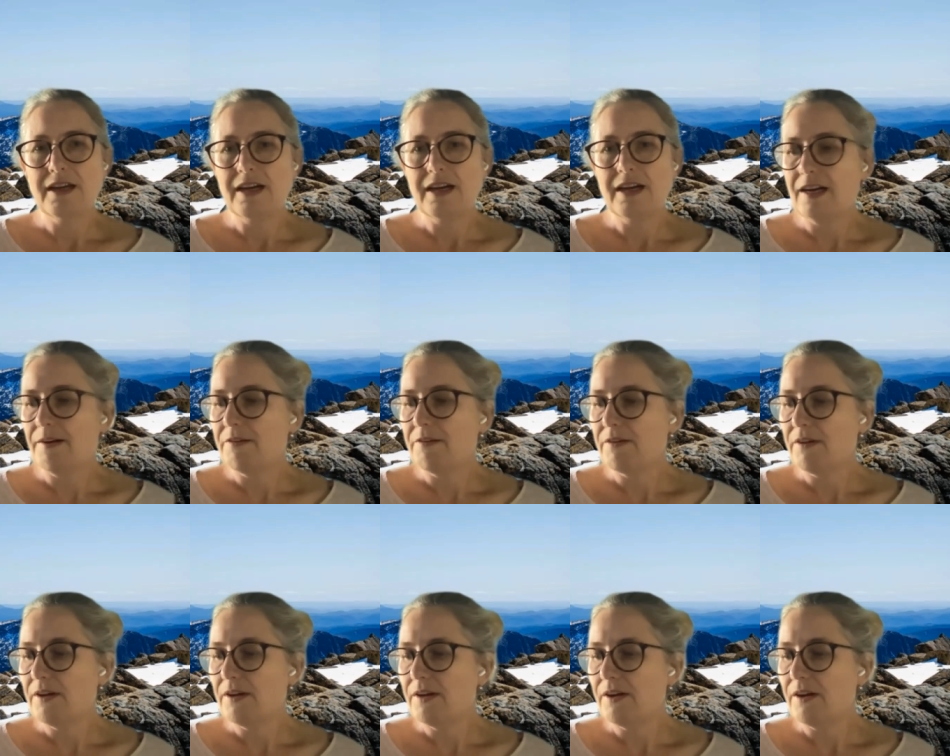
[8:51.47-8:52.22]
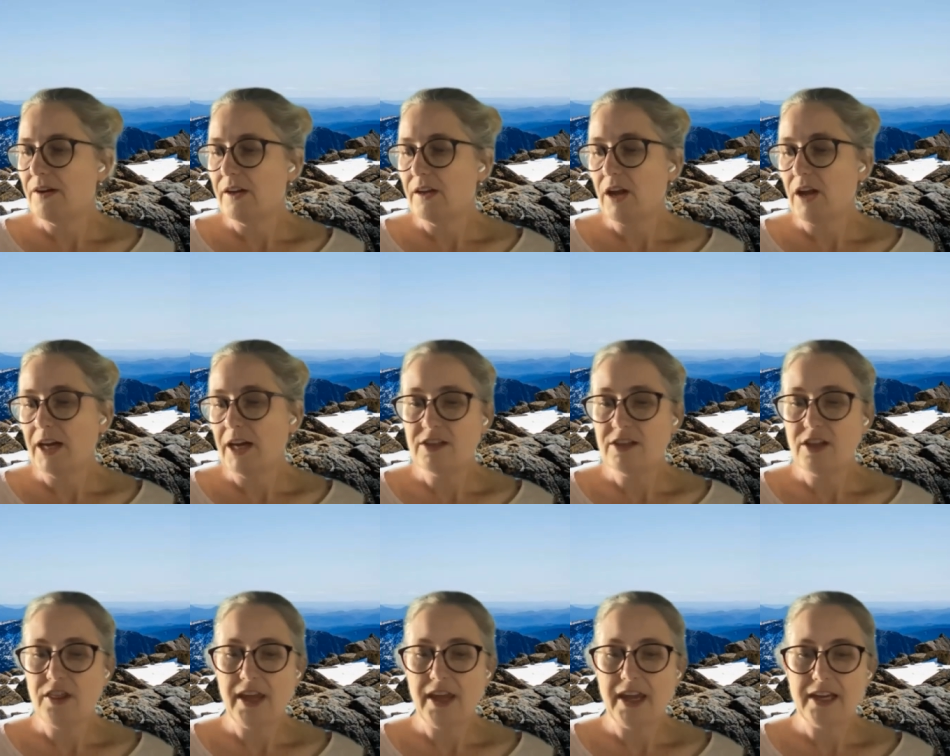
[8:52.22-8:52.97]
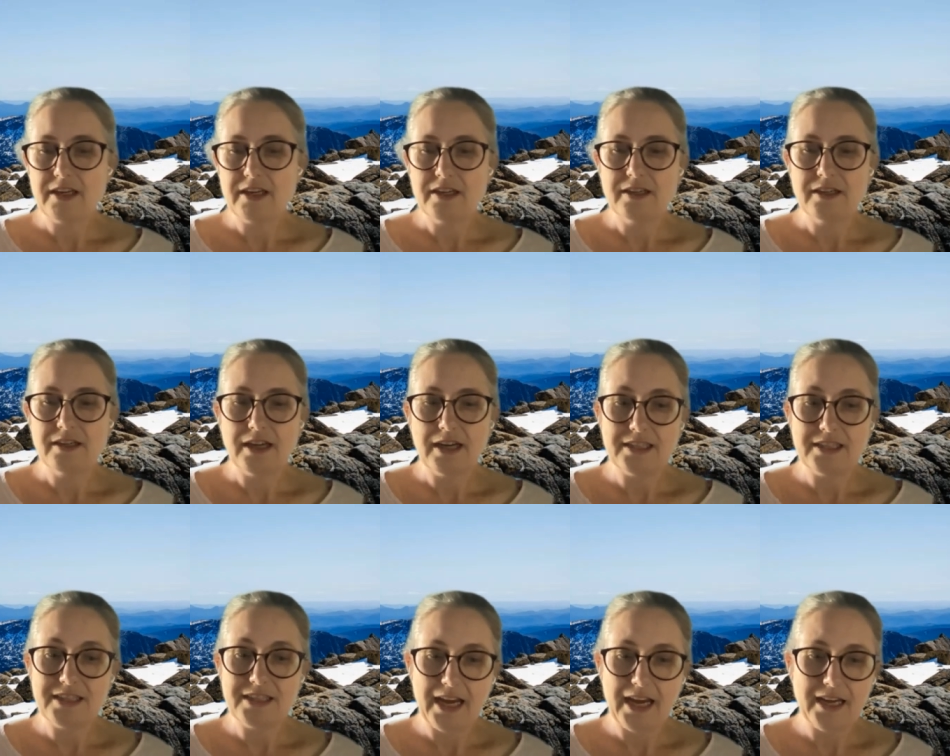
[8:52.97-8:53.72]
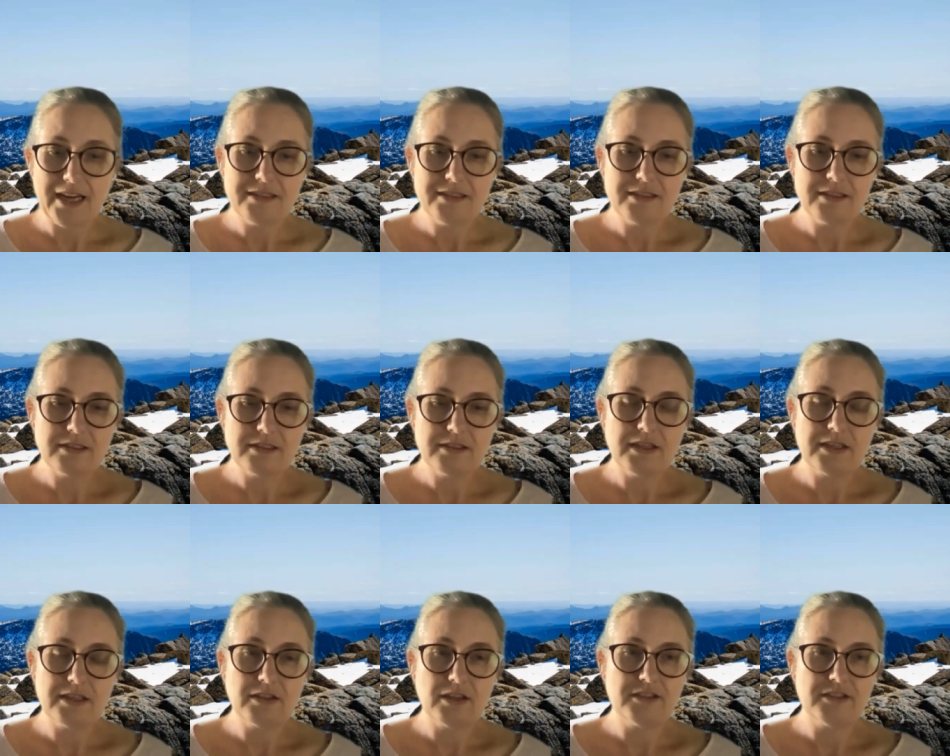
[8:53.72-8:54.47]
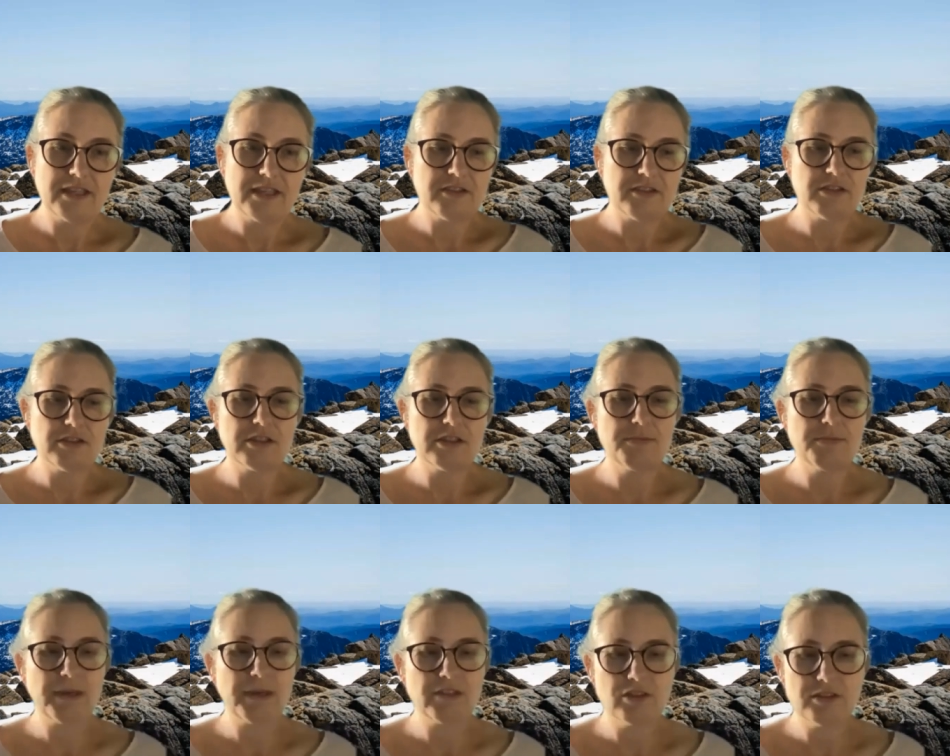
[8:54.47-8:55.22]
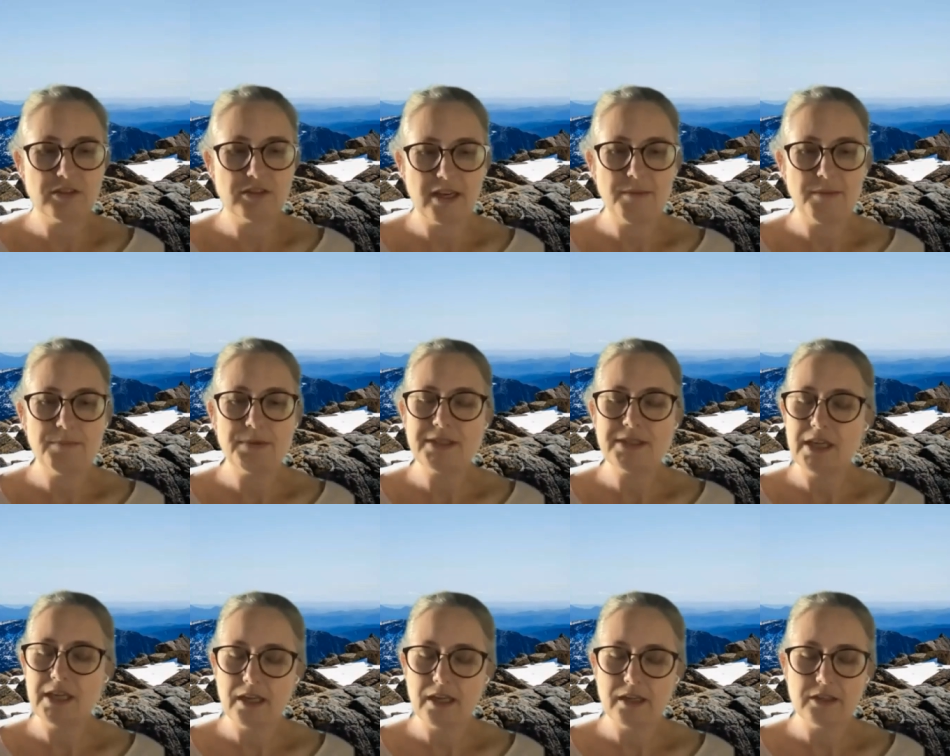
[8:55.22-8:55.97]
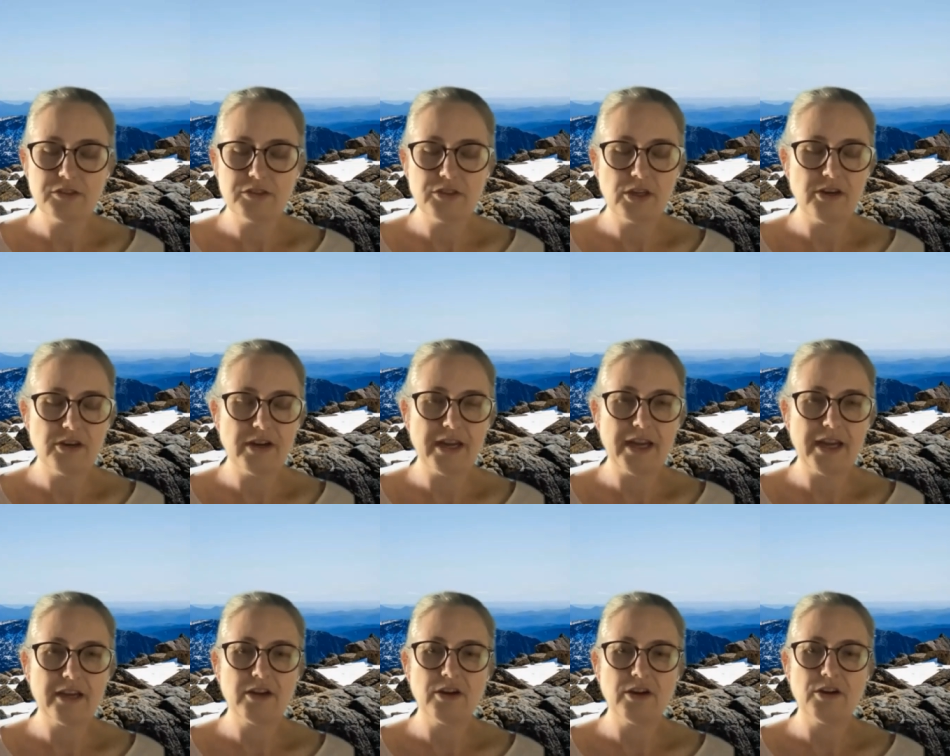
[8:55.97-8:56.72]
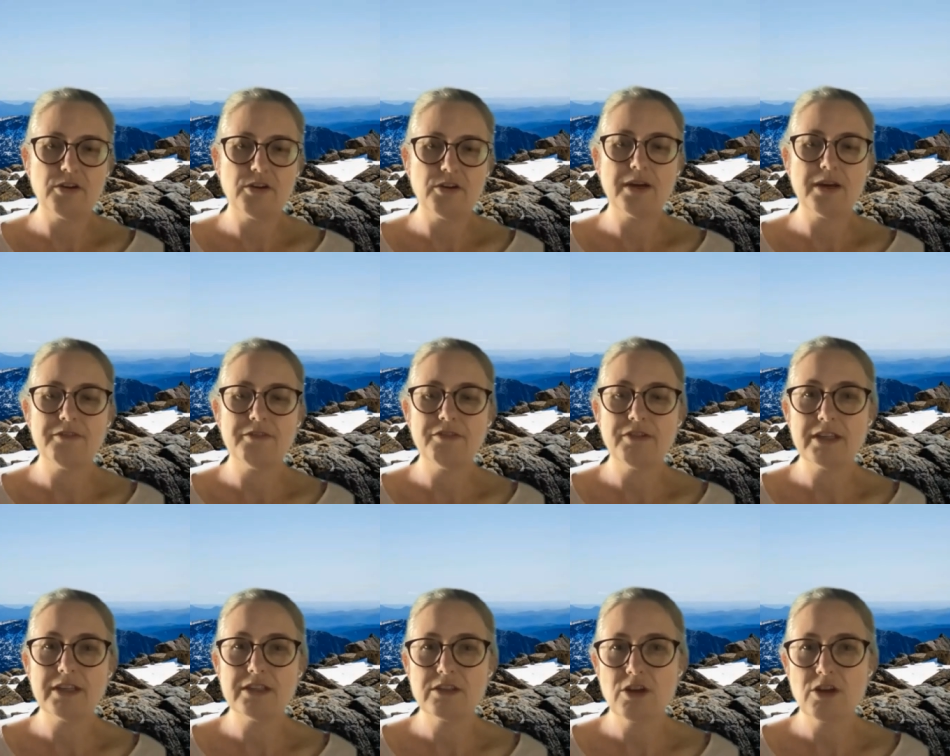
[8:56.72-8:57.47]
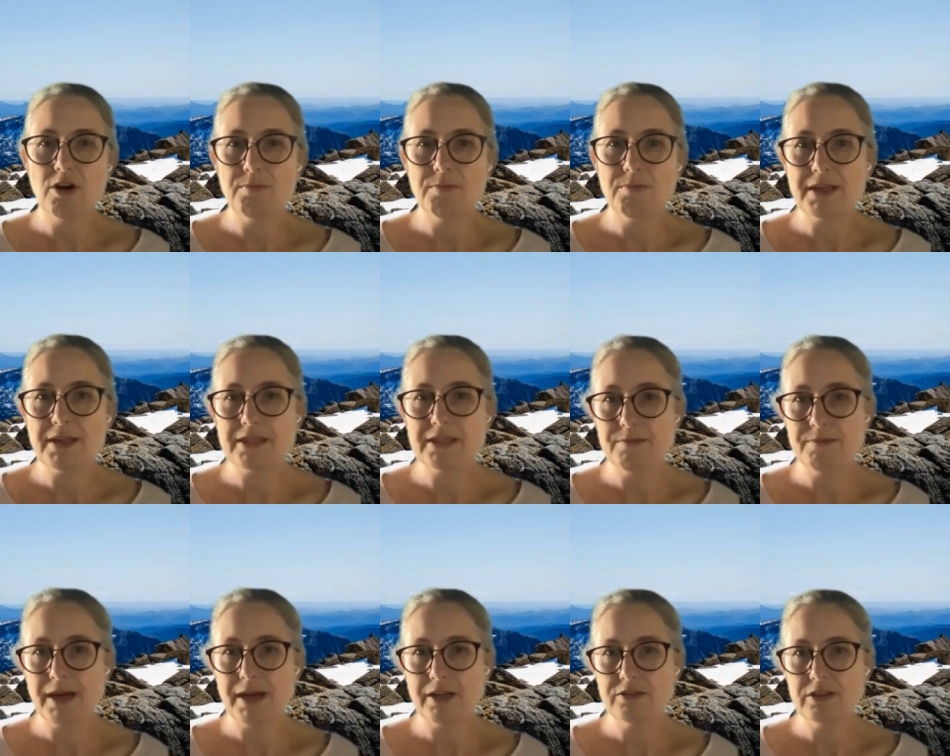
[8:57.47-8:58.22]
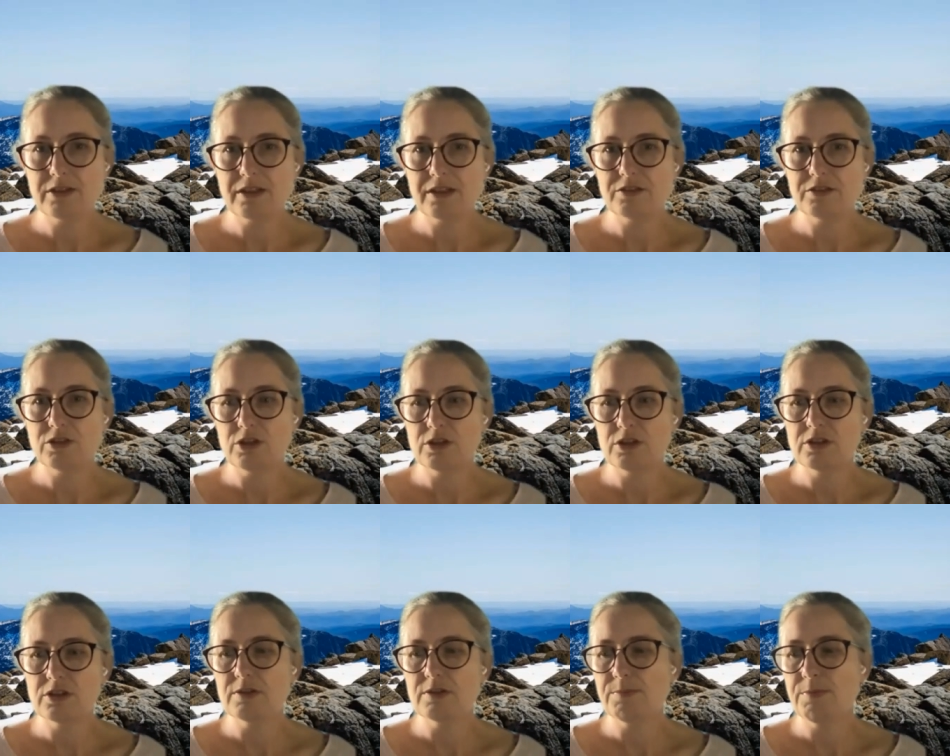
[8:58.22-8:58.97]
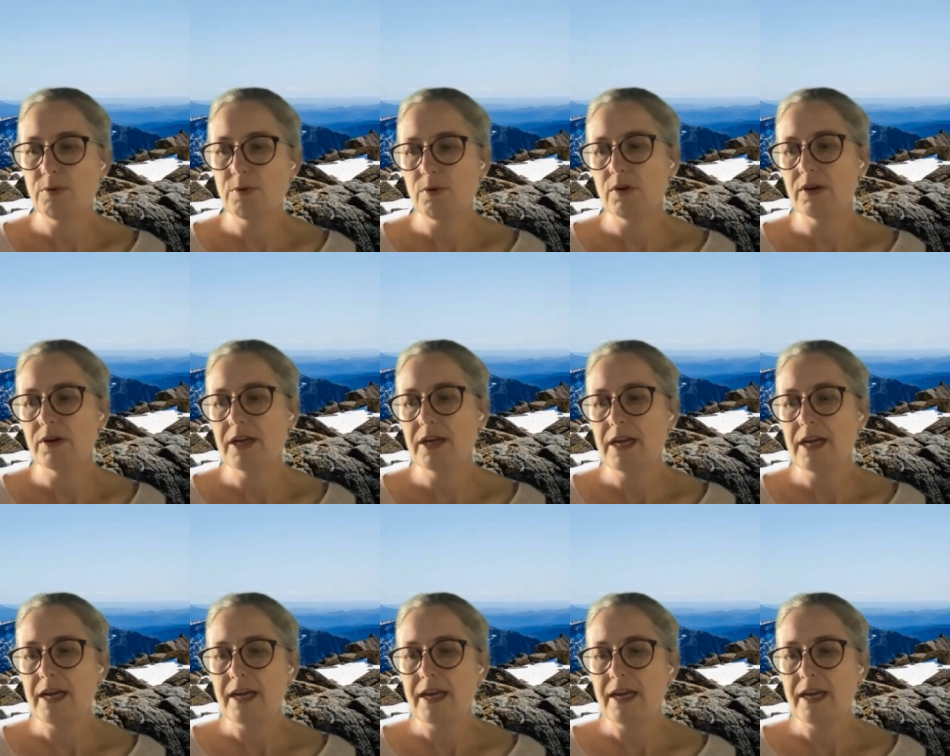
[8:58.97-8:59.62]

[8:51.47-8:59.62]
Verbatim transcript: Uh, I'd like to thank uh, Taz as the association specialist, and in particular June. I echo uh, Fred's comments about June's support